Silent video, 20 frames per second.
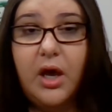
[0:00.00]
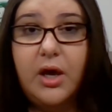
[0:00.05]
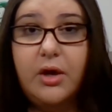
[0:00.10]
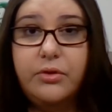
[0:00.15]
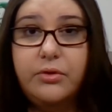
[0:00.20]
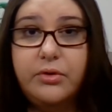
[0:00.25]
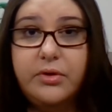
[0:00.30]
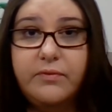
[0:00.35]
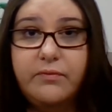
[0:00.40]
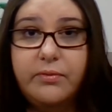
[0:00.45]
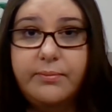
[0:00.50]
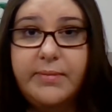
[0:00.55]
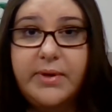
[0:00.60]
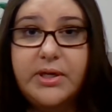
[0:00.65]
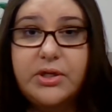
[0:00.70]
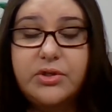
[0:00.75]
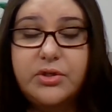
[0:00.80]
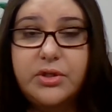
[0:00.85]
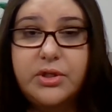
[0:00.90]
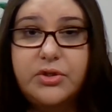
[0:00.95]
Other
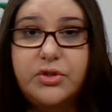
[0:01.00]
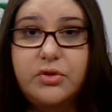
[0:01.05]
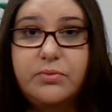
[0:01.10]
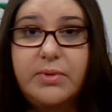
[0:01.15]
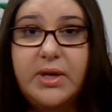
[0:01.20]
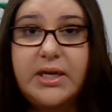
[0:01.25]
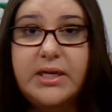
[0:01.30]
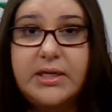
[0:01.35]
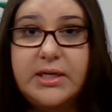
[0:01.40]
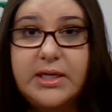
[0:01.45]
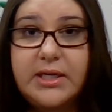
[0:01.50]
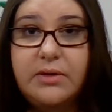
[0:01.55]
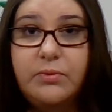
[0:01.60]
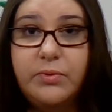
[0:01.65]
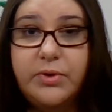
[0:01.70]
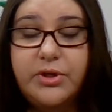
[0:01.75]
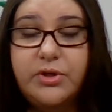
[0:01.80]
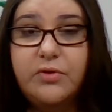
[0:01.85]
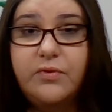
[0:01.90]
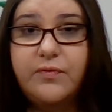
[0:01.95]
information that you may need
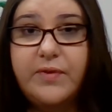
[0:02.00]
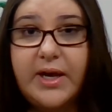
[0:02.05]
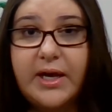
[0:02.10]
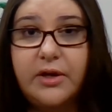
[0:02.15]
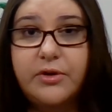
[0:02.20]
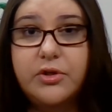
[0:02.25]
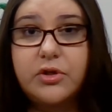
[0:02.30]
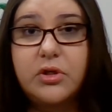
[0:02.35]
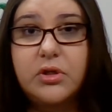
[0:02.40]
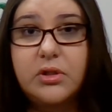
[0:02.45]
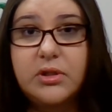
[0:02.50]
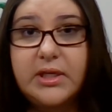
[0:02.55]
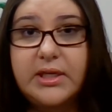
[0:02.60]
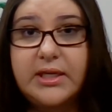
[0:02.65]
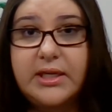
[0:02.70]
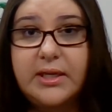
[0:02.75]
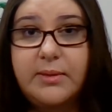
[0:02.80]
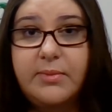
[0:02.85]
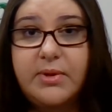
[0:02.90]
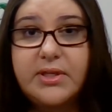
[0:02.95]
when you file your
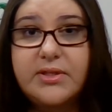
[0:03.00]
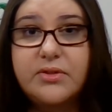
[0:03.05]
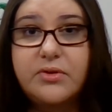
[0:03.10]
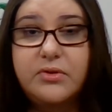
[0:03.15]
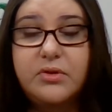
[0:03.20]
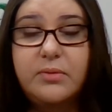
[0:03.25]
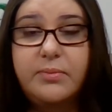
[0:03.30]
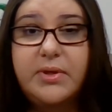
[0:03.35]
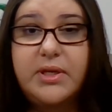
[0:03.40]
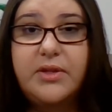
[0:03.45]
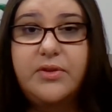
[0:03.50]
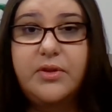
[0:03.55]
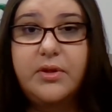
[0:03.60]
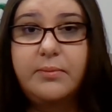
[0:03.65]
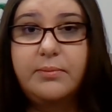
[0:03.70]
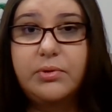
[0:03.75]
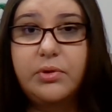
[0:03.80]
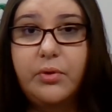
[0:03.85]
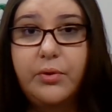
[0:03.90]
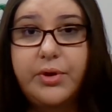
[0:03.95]
claim is going to be the
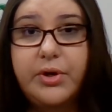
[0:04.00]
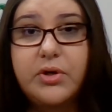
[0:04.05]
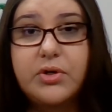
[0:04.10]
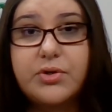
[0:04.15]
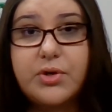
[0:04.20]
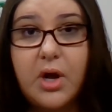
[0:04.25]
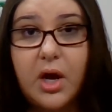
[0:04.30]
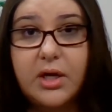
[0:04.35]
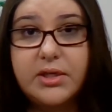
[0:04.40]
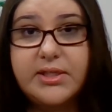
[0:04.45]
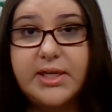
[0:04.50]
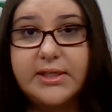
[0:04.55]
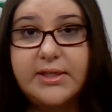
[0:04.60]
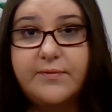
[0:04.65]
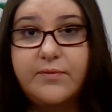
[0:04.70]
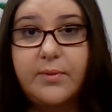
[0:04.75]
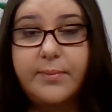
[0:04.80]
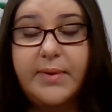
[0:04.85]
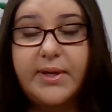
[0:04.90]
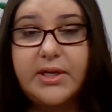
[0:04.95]
employer's contact
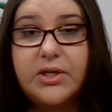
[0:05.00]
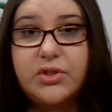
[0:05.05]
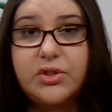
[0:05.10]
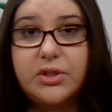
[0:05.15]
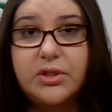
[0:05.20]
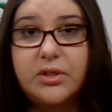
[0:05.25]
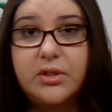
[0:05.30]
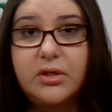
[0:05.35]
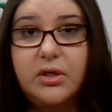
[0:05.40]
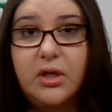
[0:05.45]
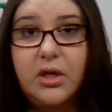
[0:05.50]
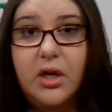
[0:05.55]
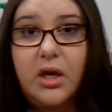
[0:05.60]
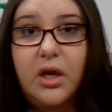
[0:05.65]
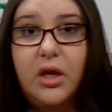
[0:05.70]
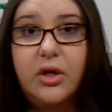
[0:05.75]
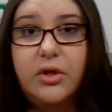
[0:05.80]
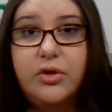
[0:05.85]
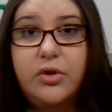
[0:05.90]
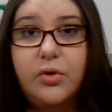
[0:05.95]
information,
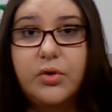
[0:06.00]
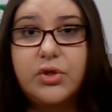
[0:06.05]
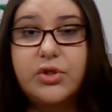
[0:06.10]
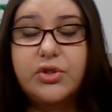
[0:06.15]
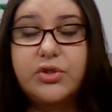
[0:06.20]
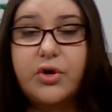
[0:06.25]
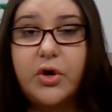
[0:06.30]
your